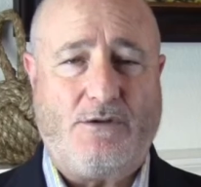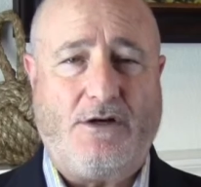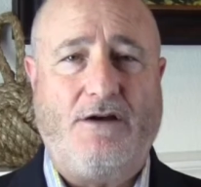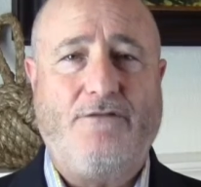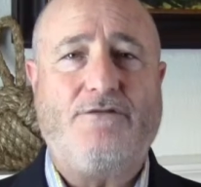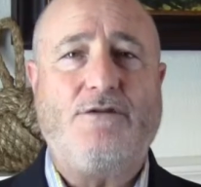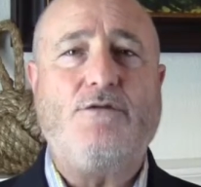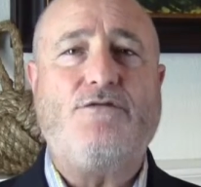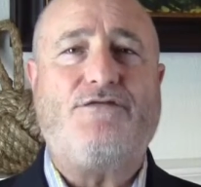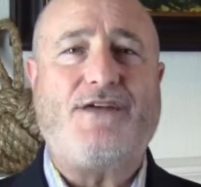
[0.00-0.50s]
or a
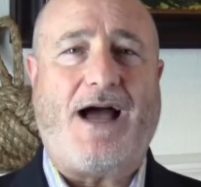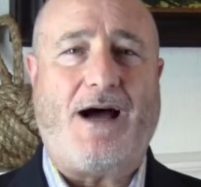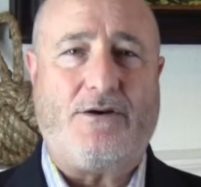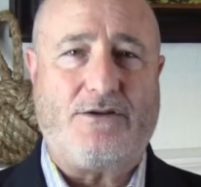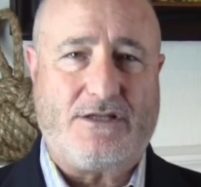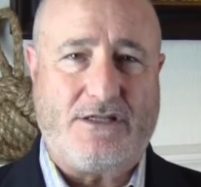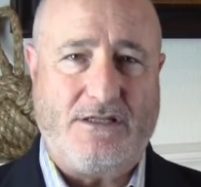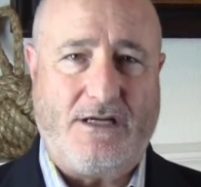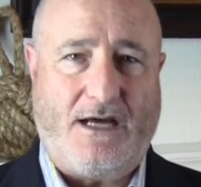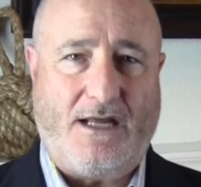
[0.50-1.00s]
few
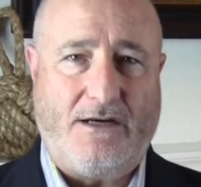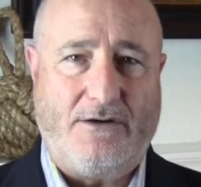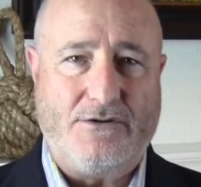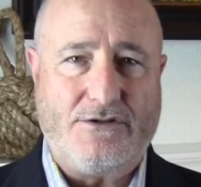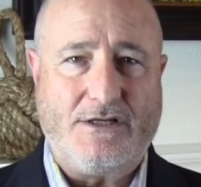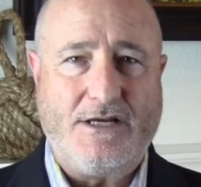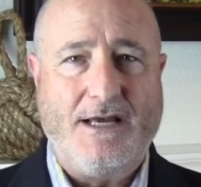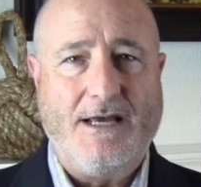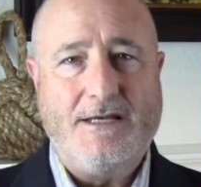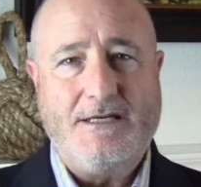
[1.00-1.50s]
thousand
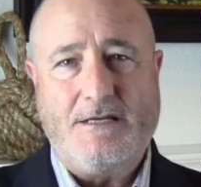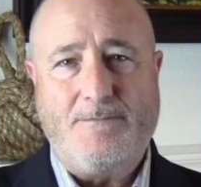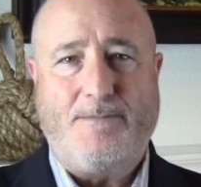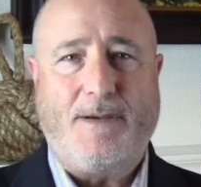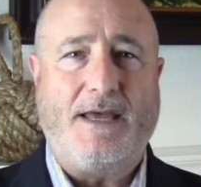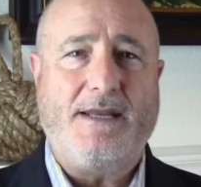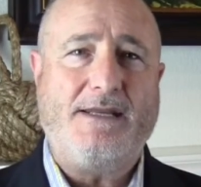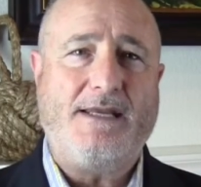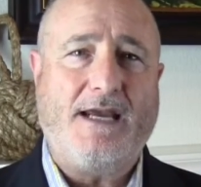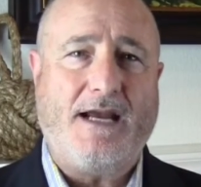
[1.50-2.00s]
dollars,
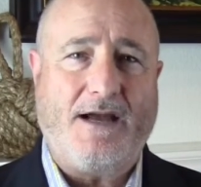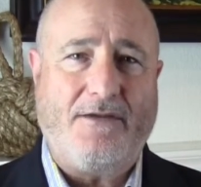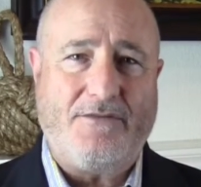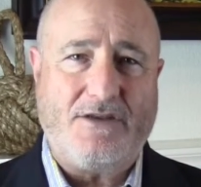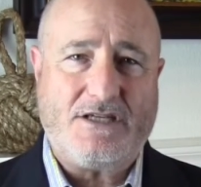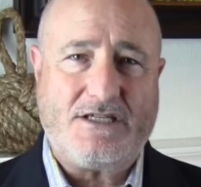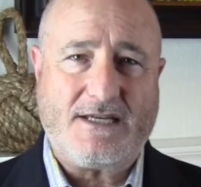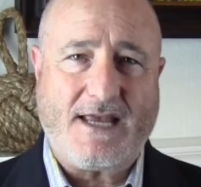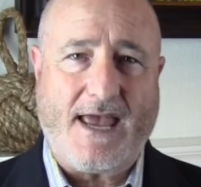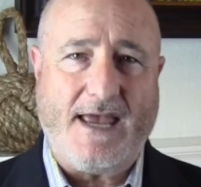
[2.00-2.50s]
depending on
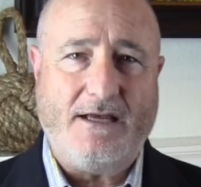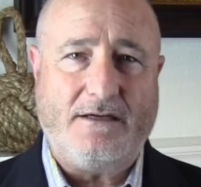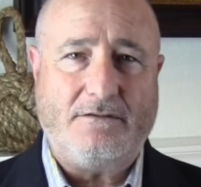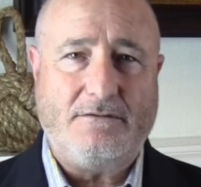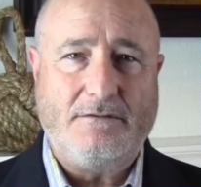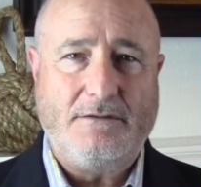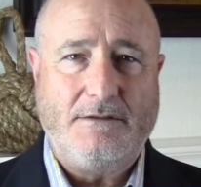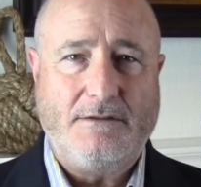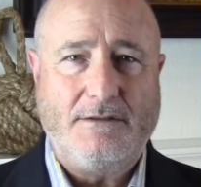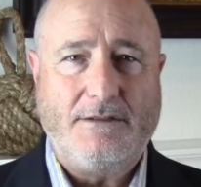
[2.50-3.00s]
the
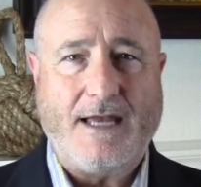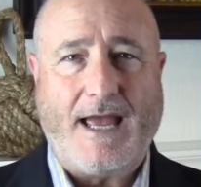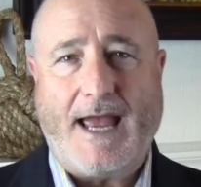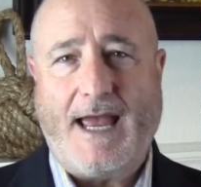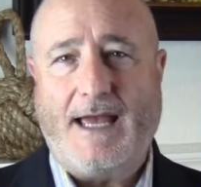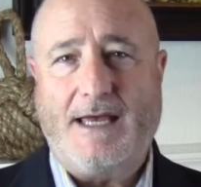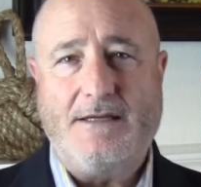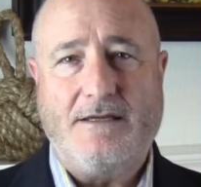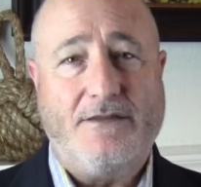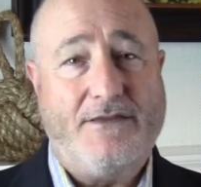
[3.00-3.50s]
scale,
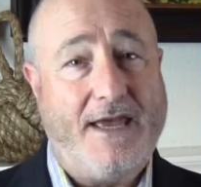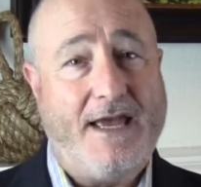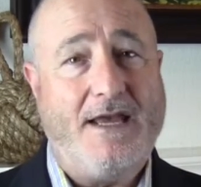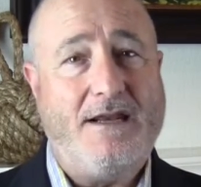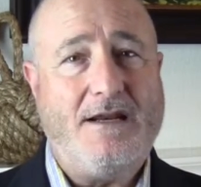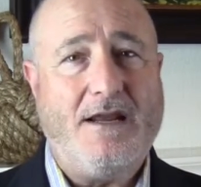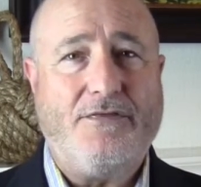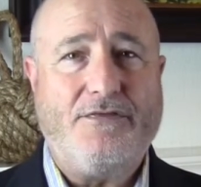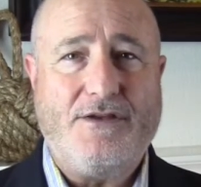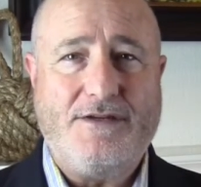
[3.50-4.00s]
and
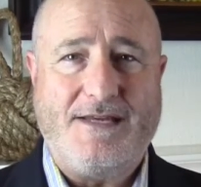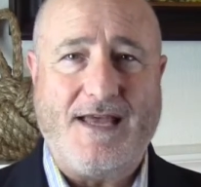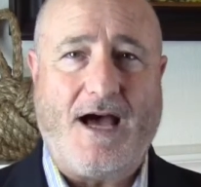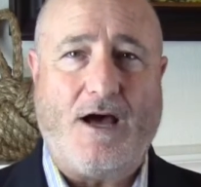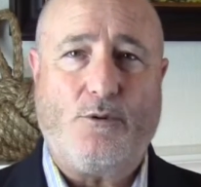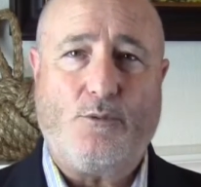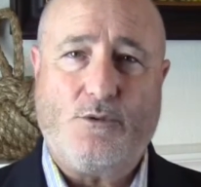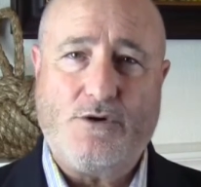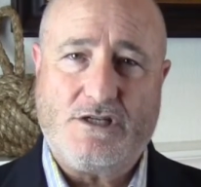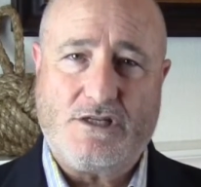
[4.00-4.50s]
then the
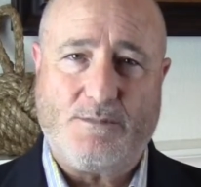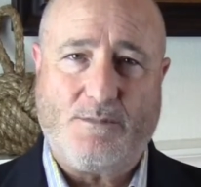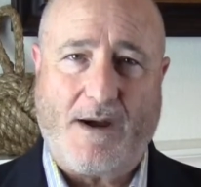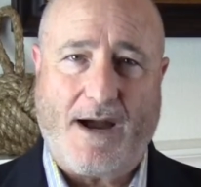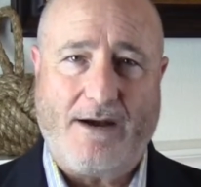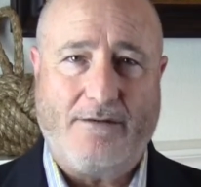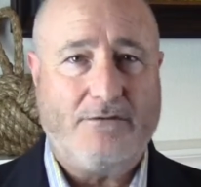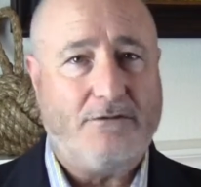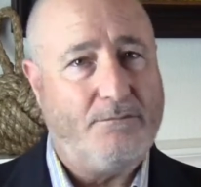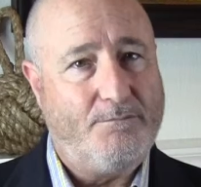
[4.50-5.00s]
downward
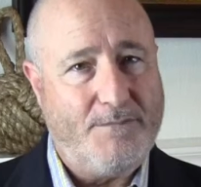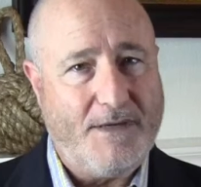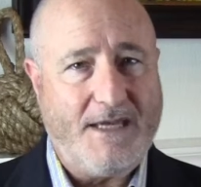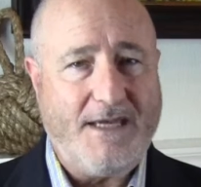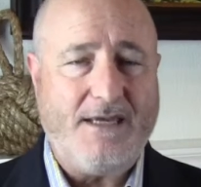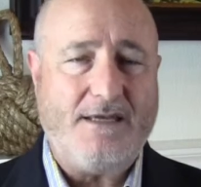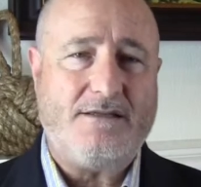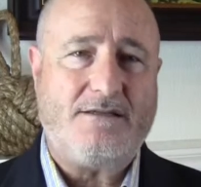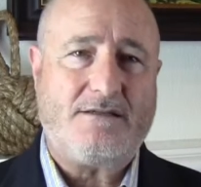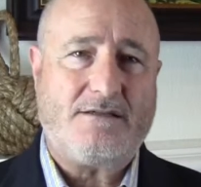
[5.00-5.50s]
spiral
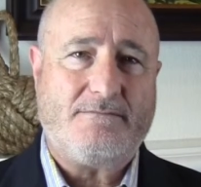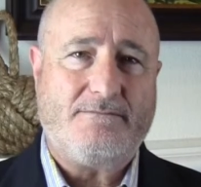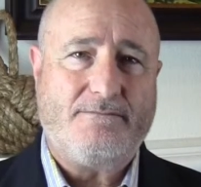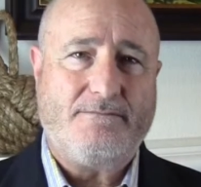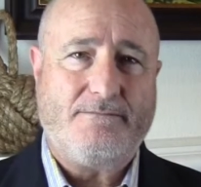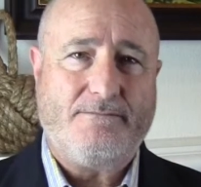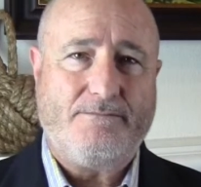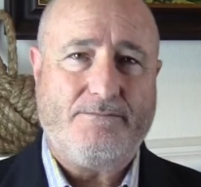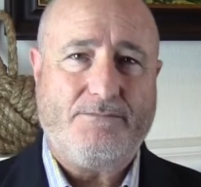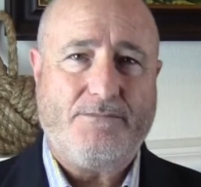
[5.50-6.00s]
begins.
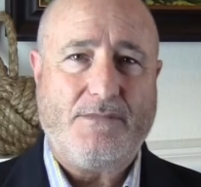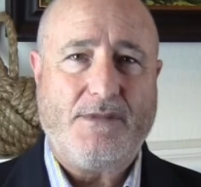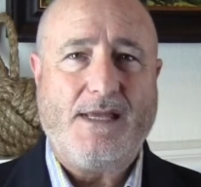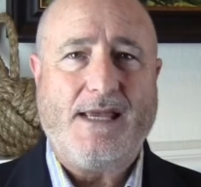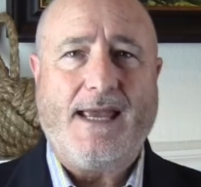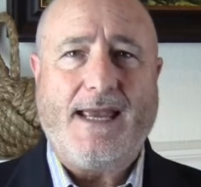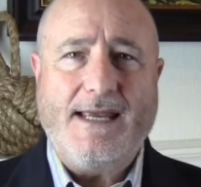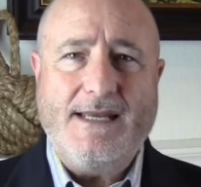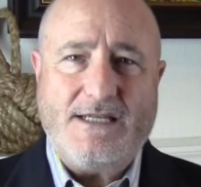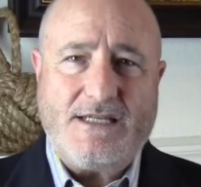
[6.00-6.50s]

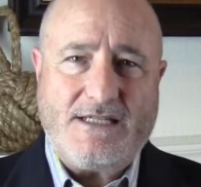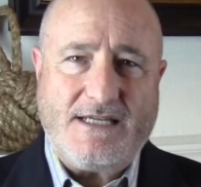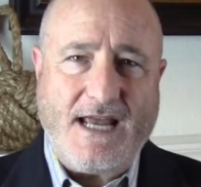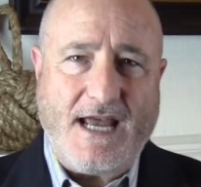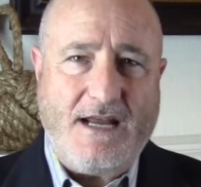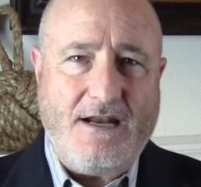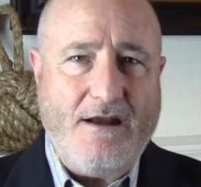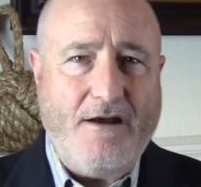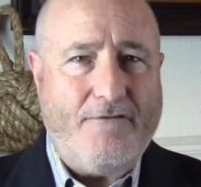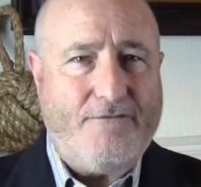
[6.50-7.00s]

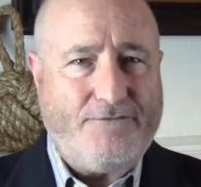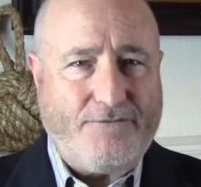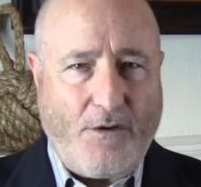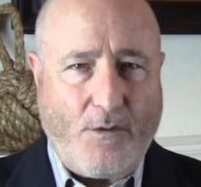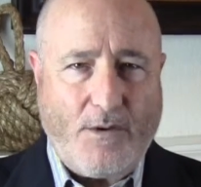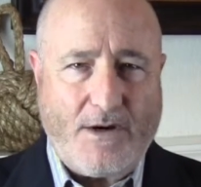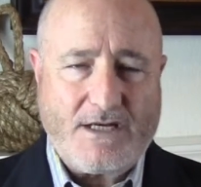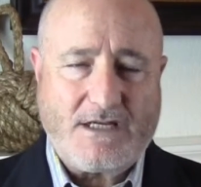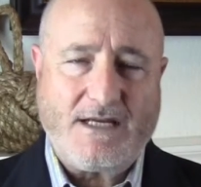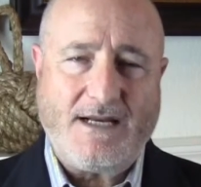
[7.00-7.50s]
Instead,
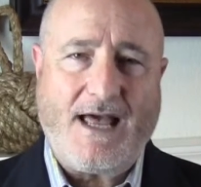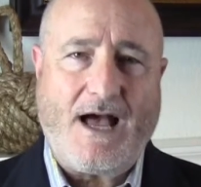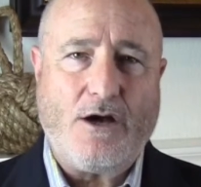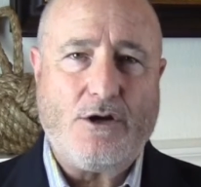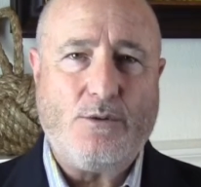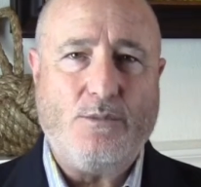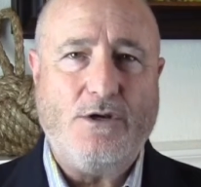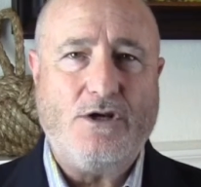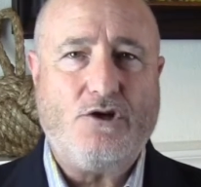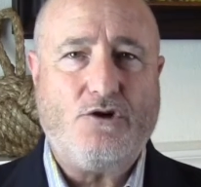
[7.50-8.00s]
focus on how
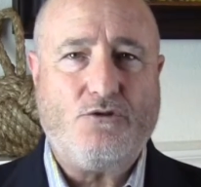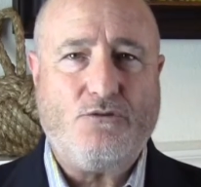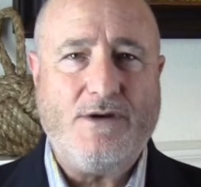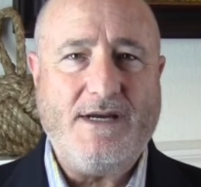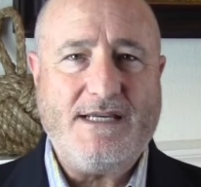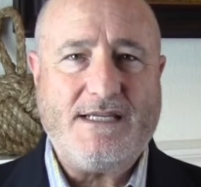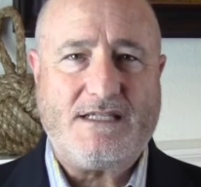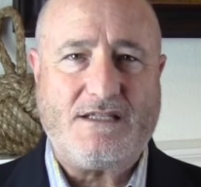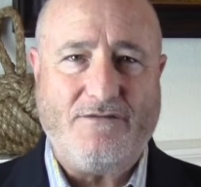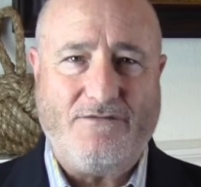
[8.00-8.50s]
to
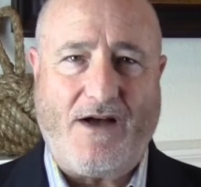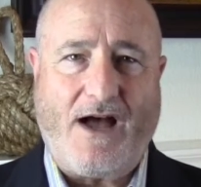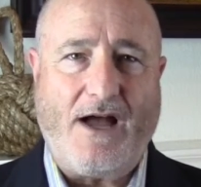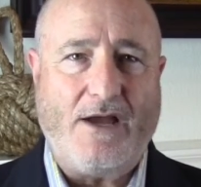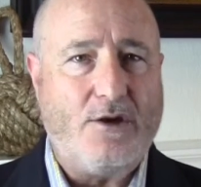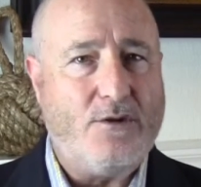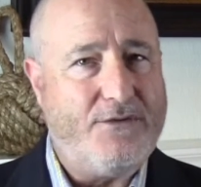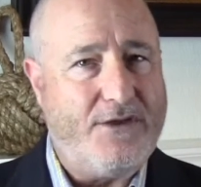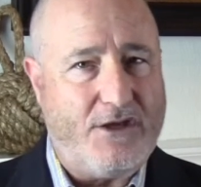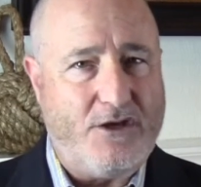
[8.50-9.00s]
increase the
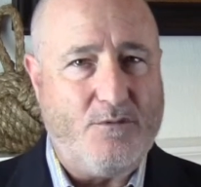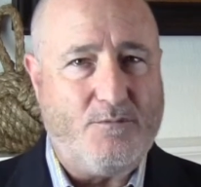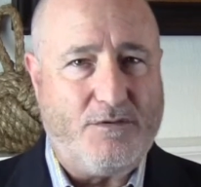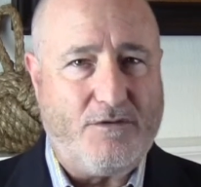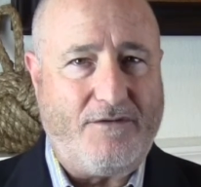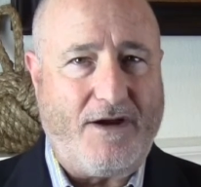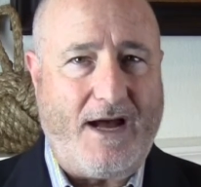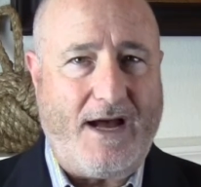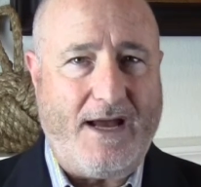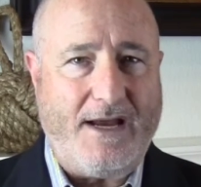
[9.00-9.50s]
value that you
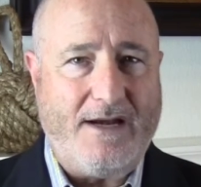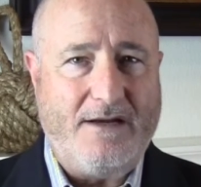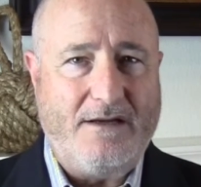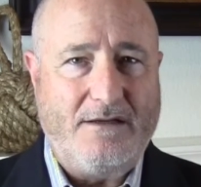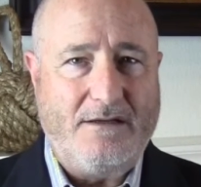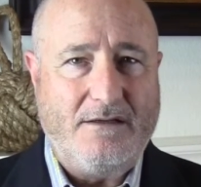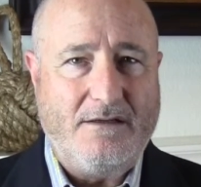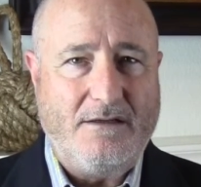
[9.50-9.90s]
provide.